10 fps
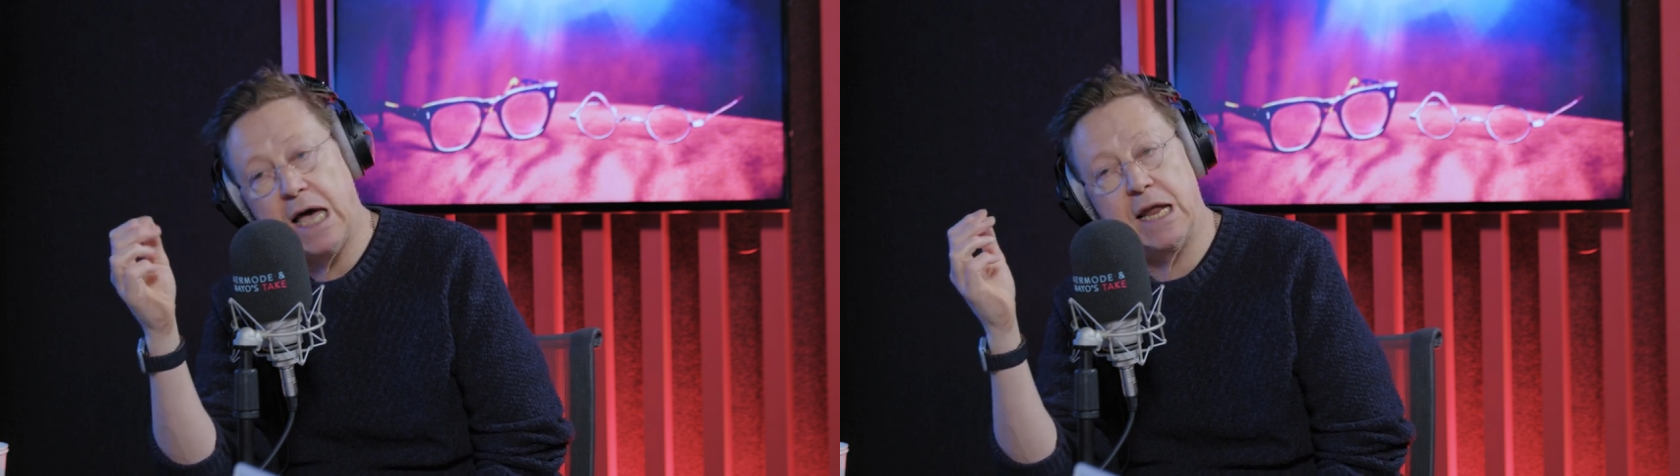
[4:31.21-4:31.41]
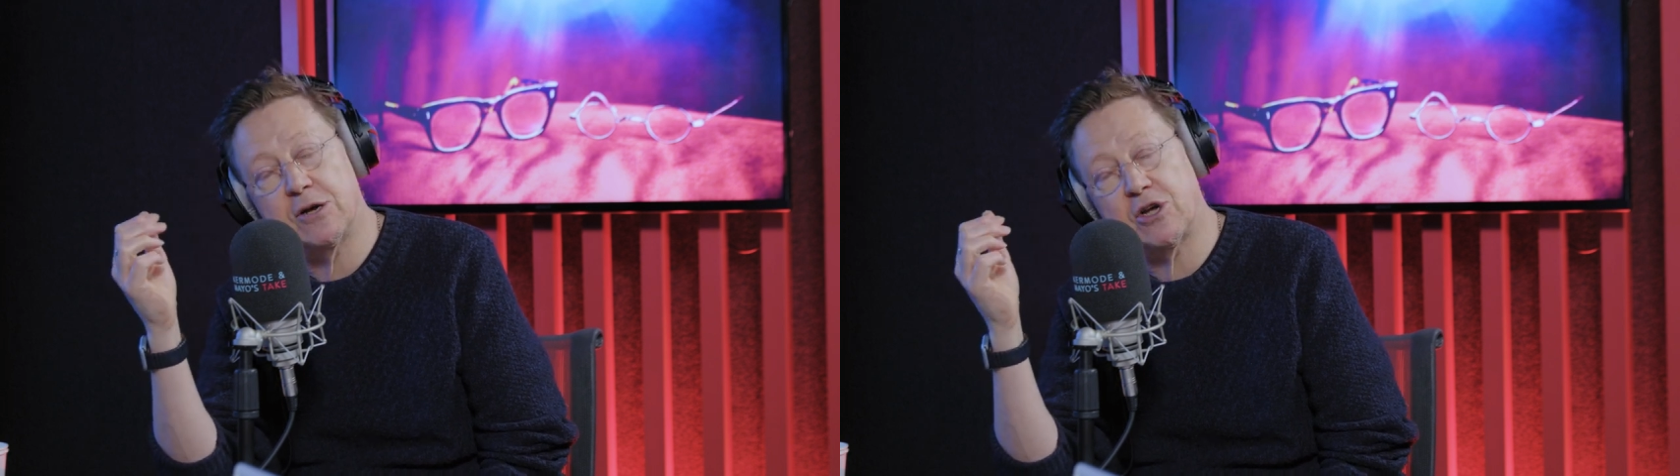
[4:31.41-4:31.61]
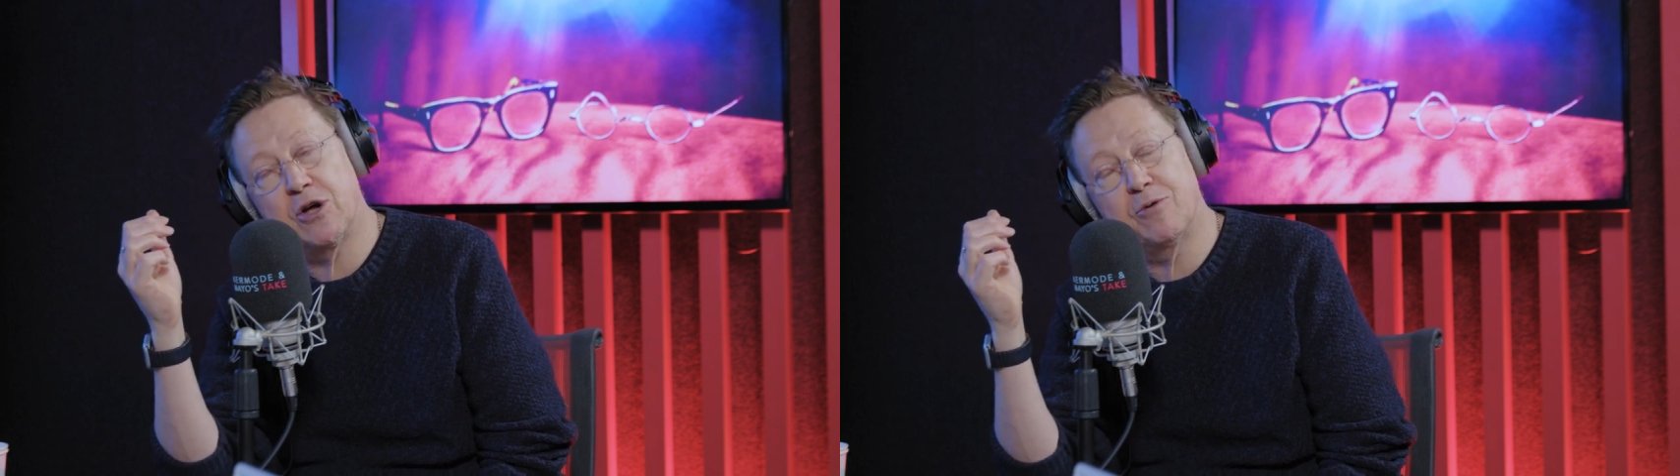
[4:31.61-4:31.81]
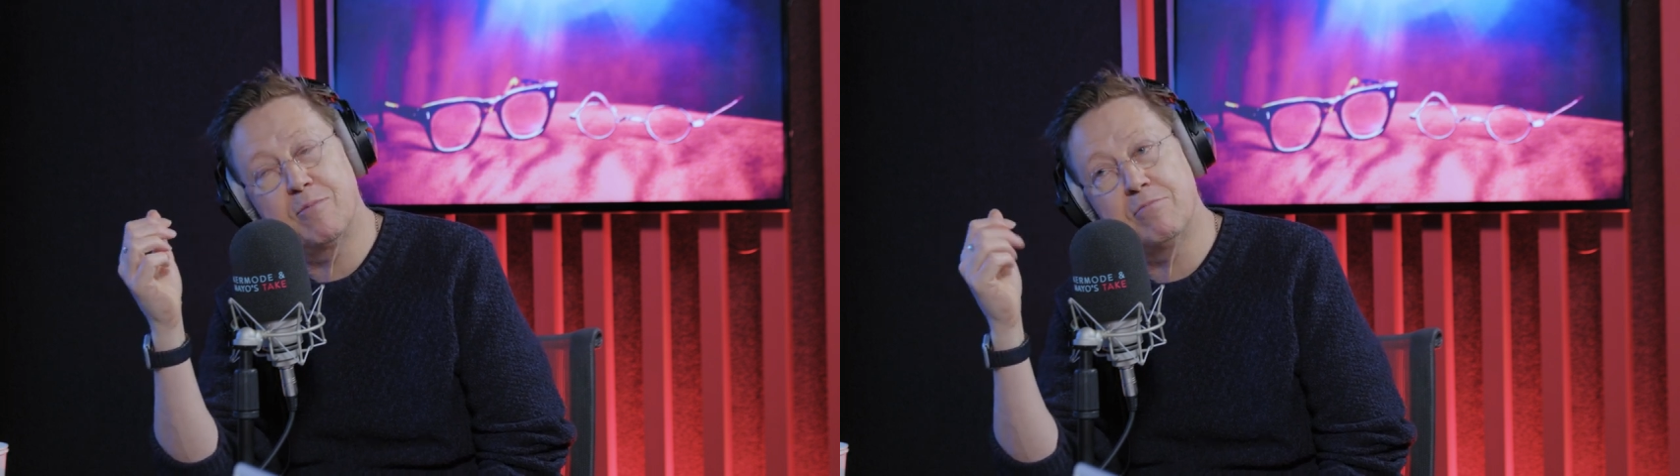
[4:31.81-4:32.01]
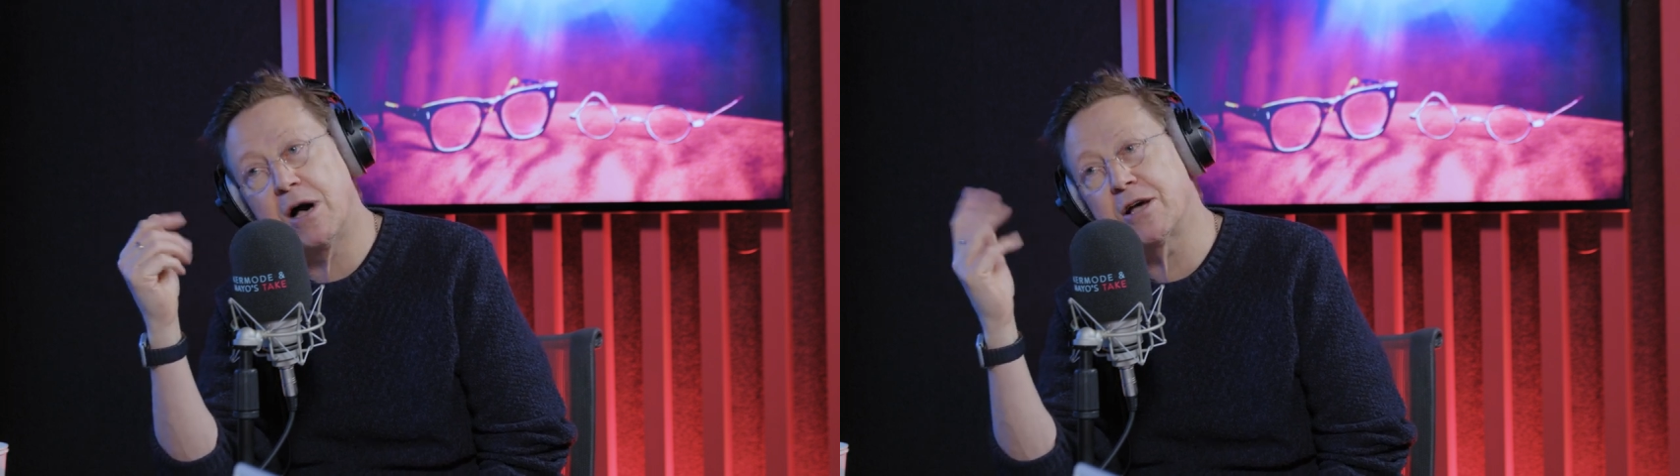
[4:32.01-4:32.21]
And I'll go,
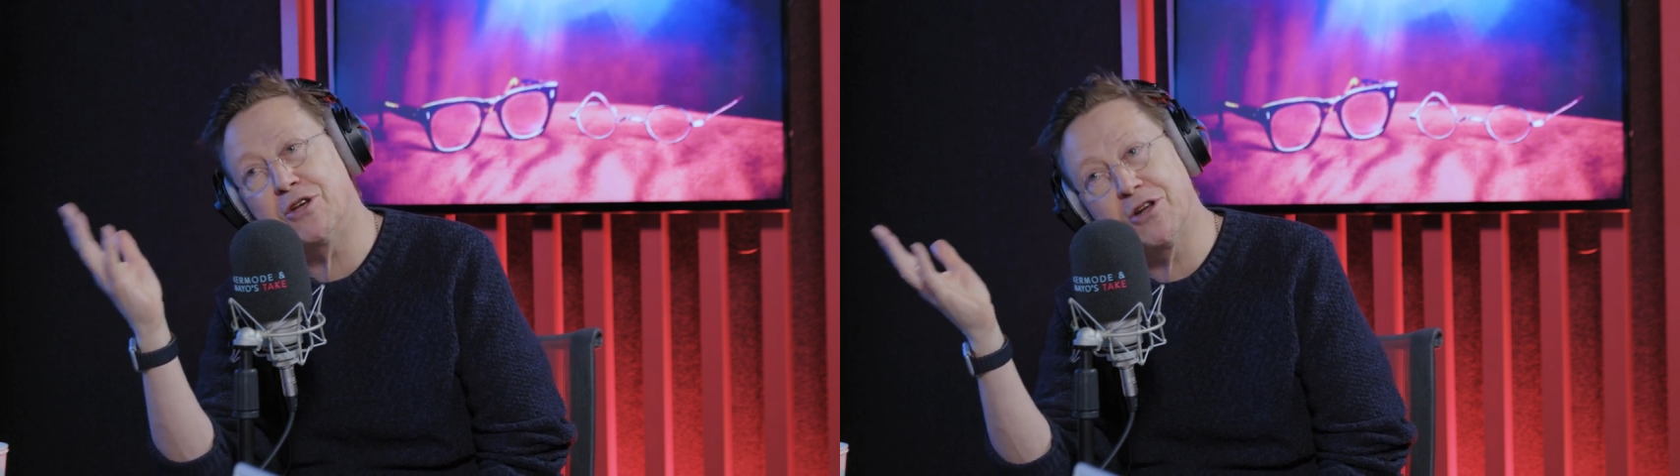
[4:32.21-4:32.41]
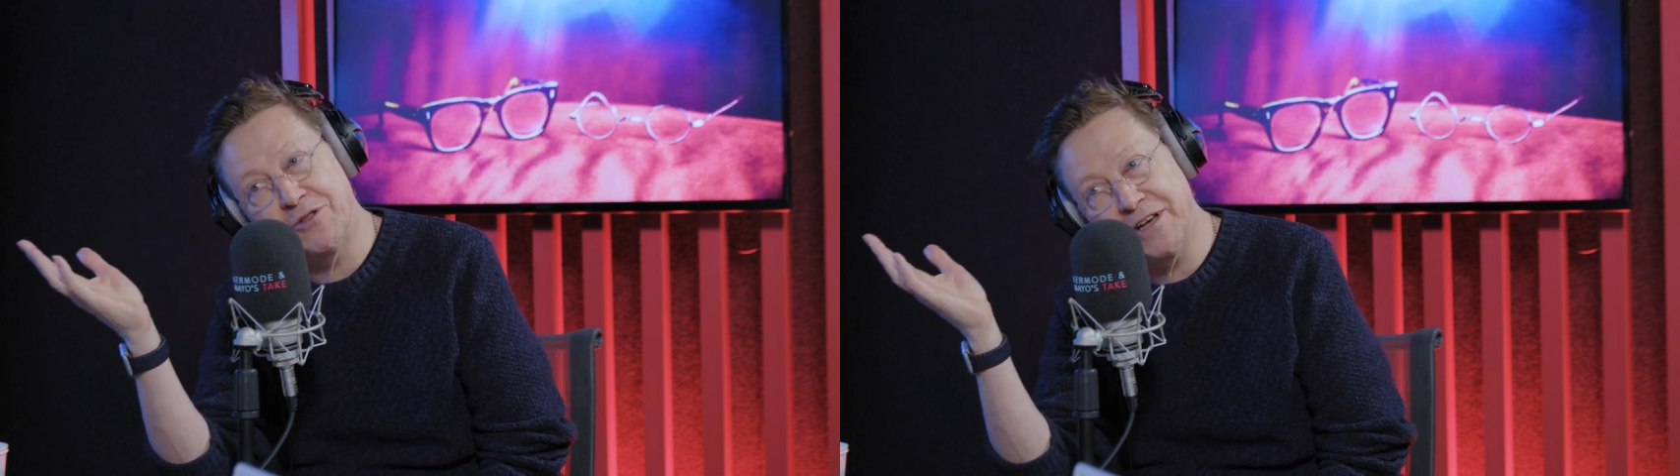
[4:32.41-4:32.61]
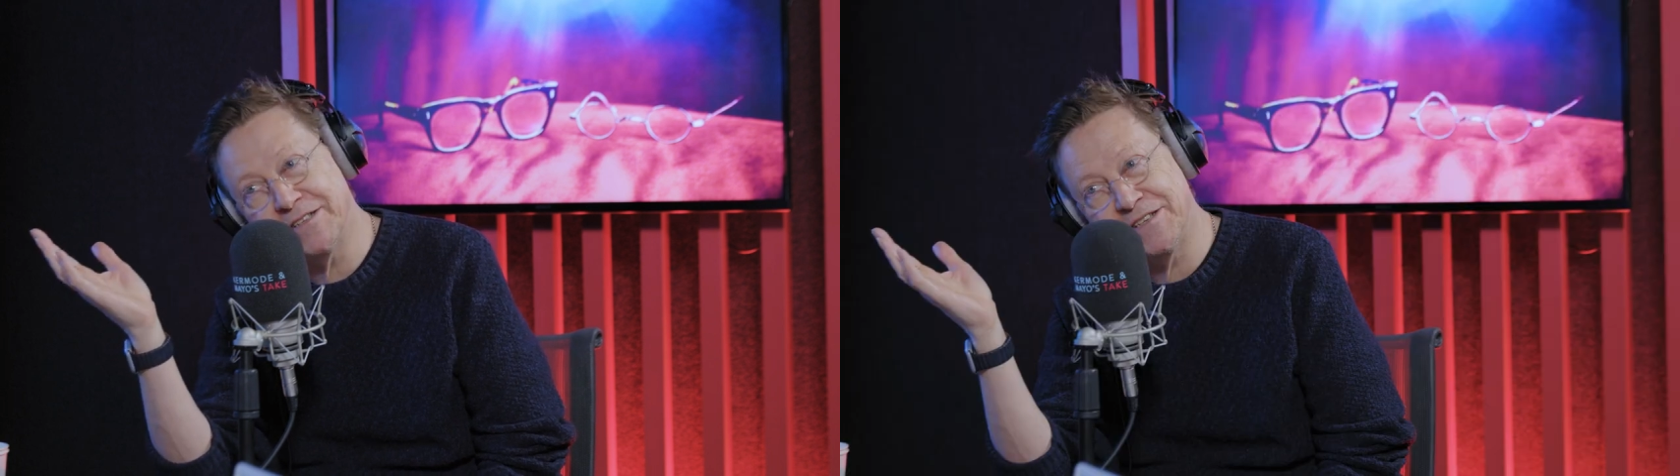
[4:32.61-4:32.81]
Mark, you know the answer.